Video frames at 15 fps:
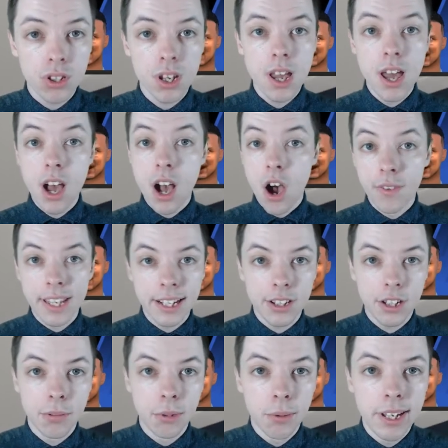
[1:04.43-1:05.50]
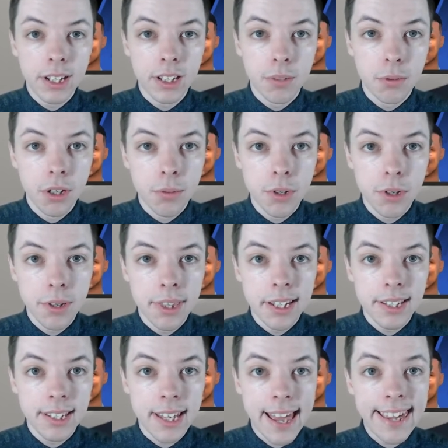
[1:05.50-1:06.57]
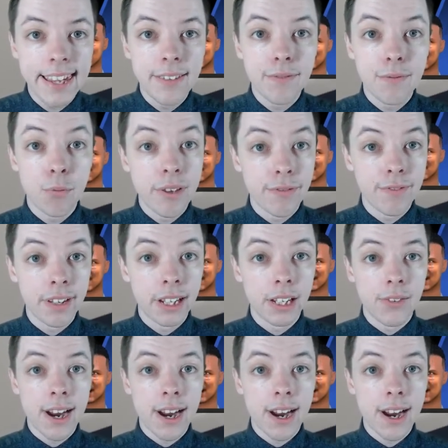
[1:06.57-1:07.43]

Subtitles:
over the next couple of weeks we're going to be doing this save with Villarreal.